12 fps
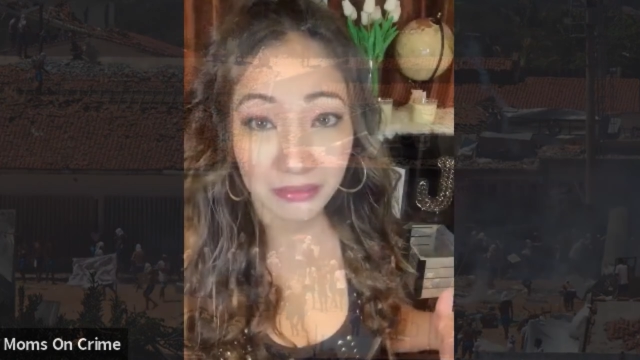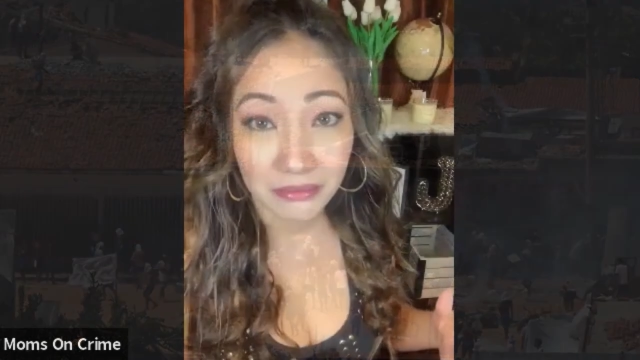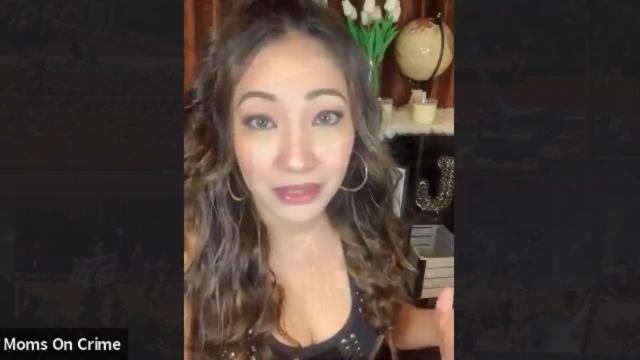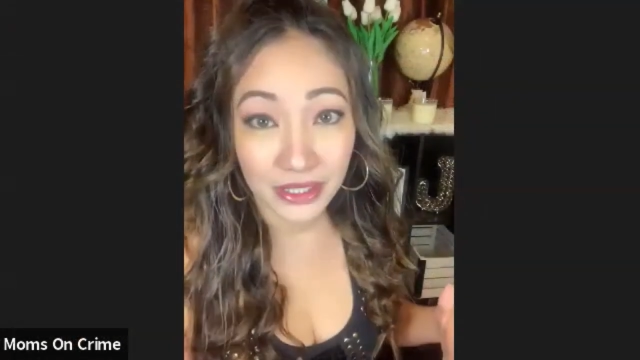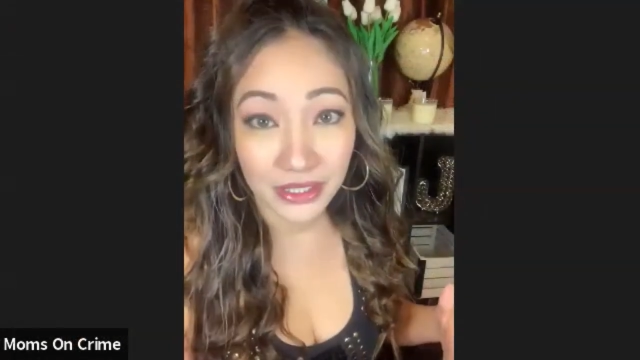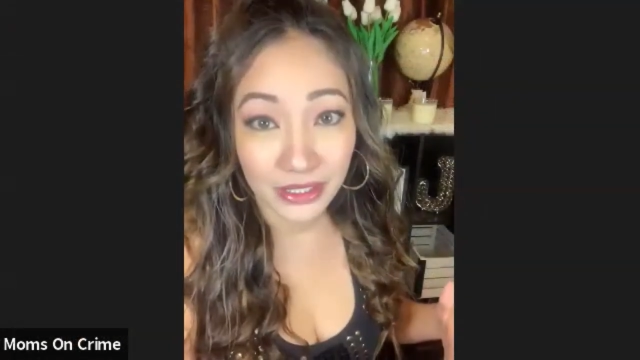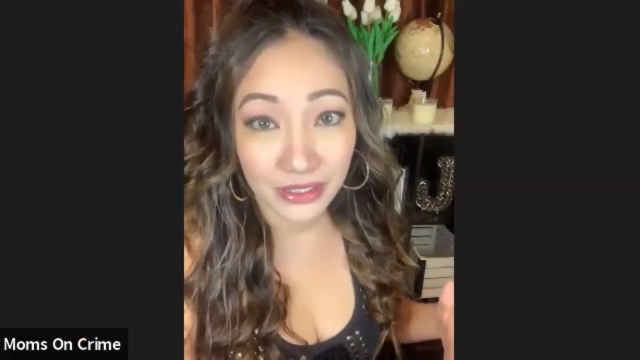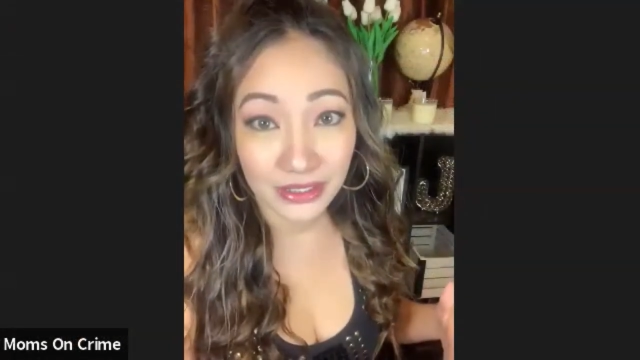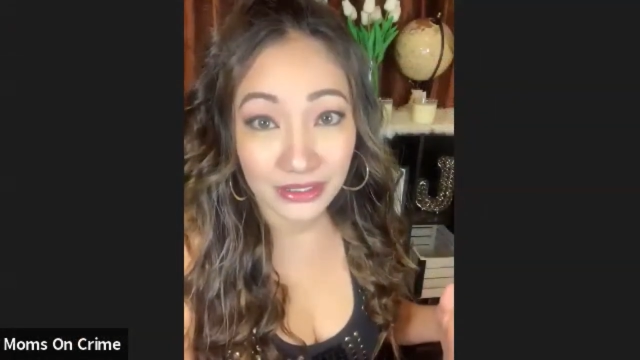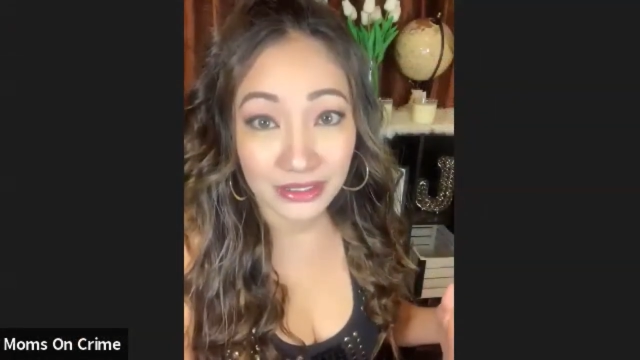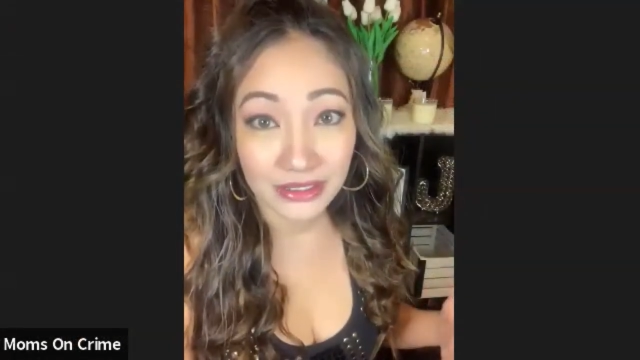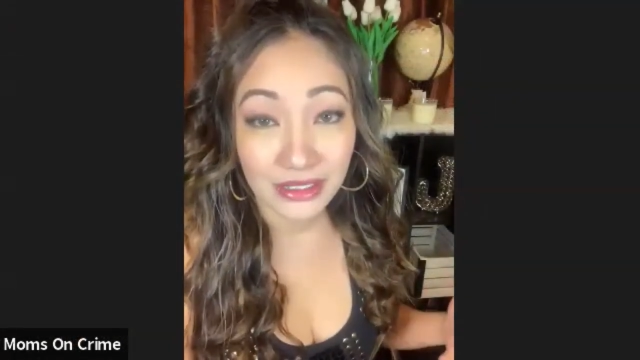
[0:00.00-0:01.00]

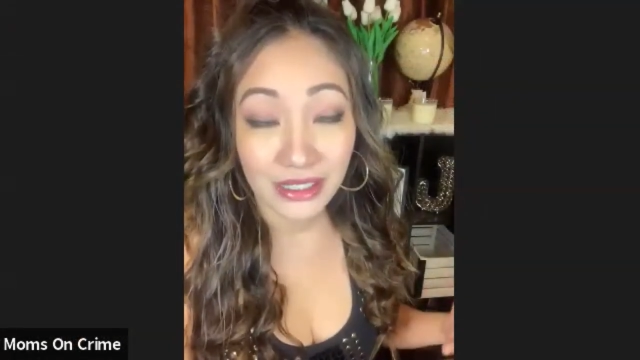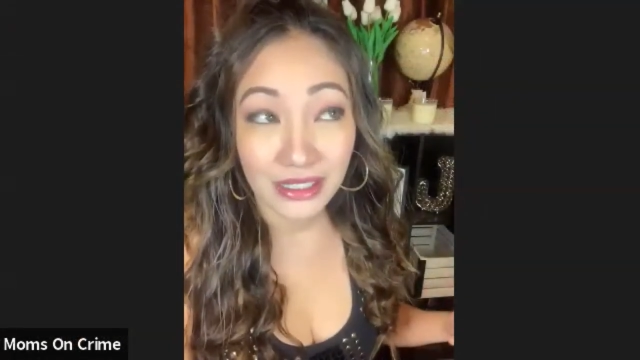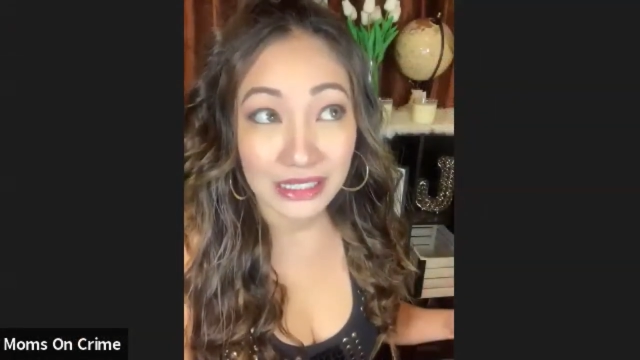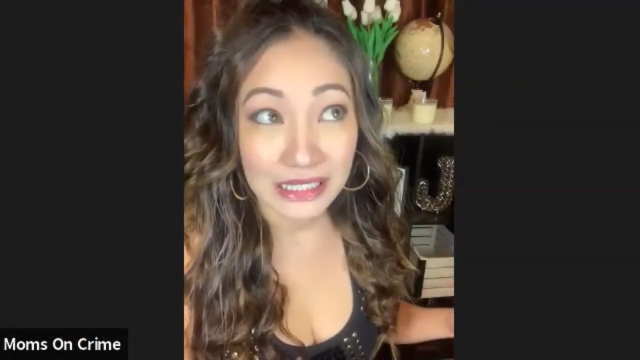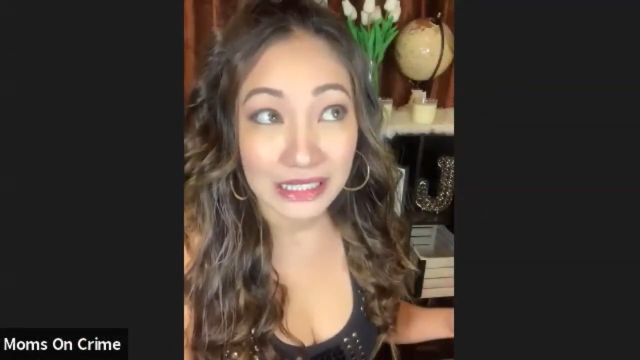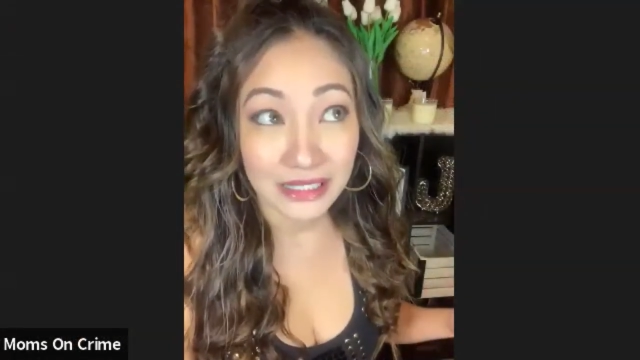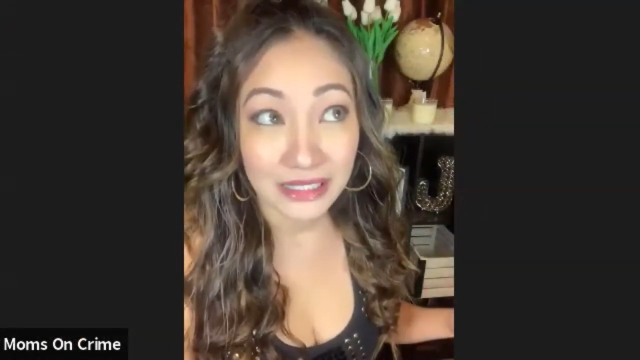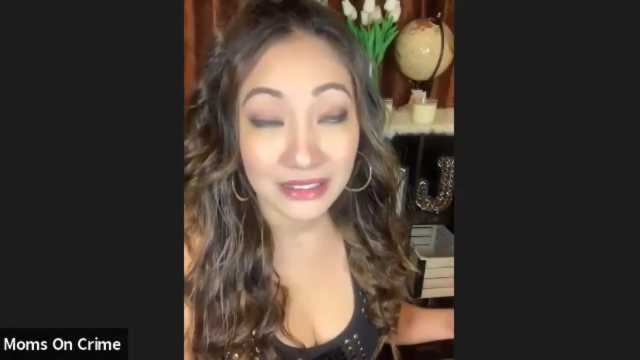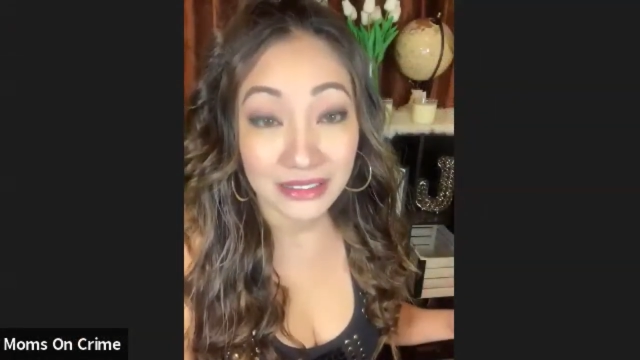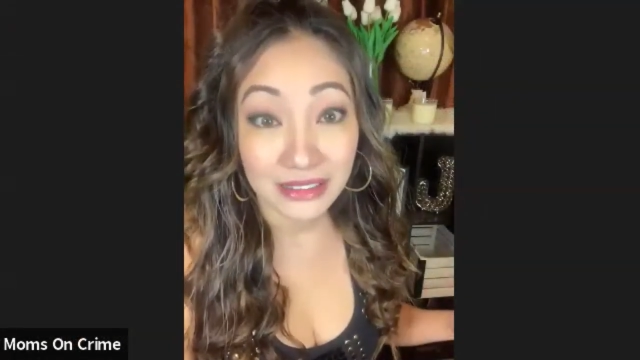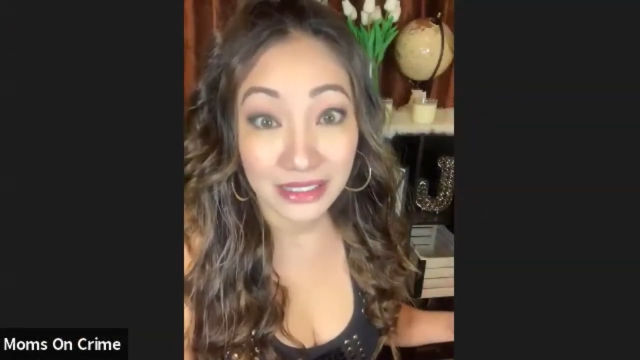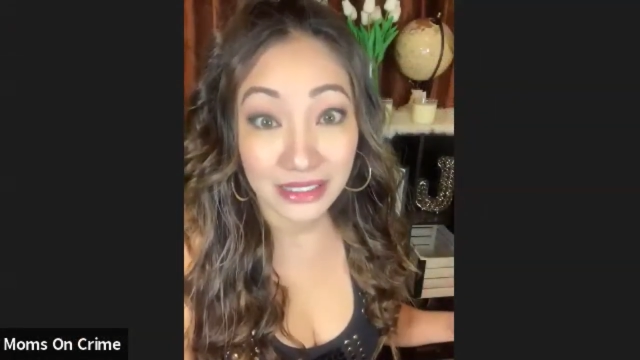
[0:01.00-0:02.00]
because he
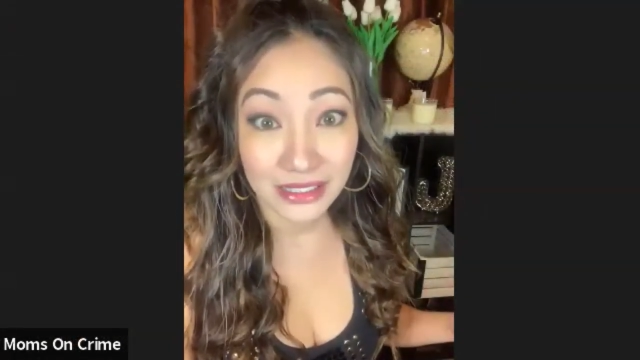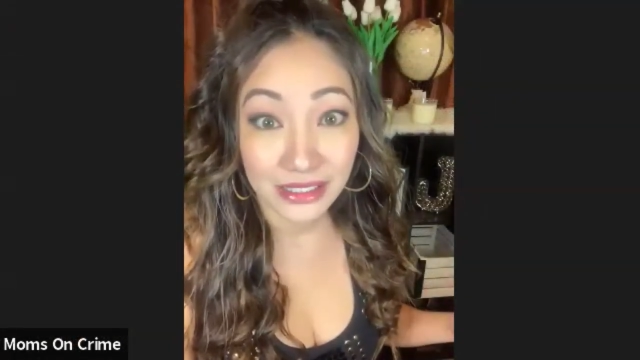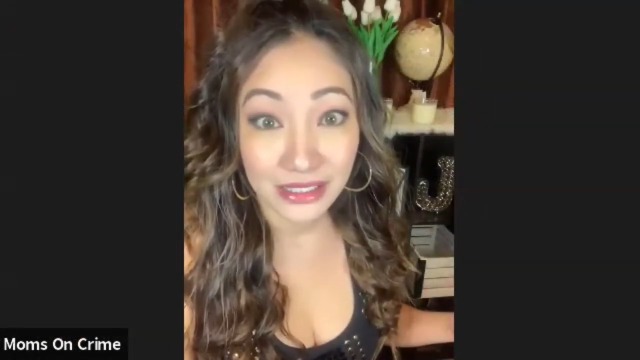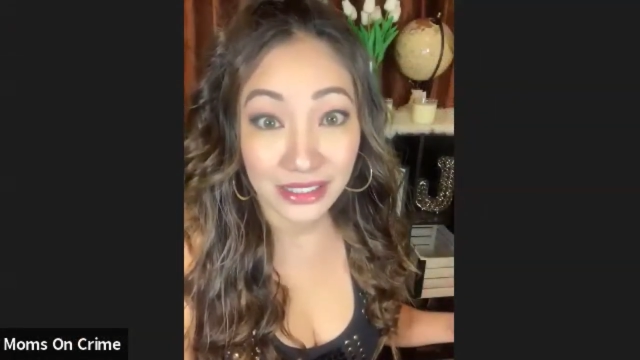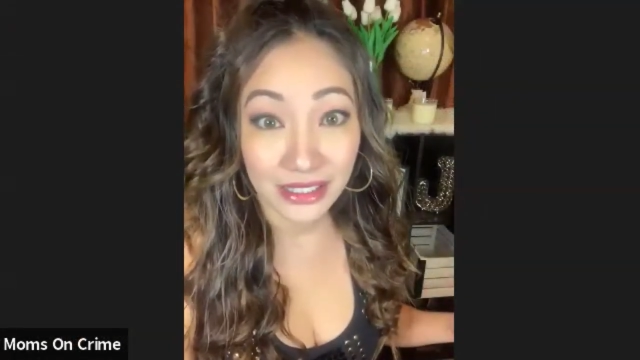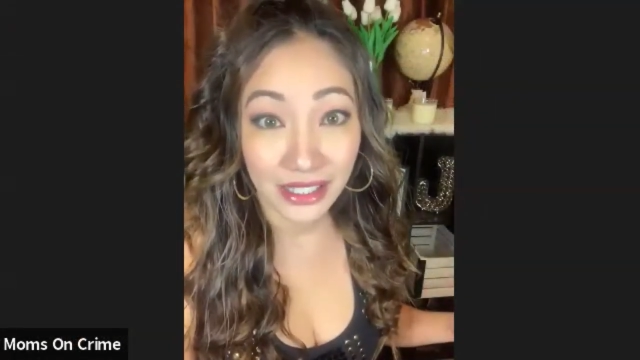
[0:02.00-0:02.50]
snitched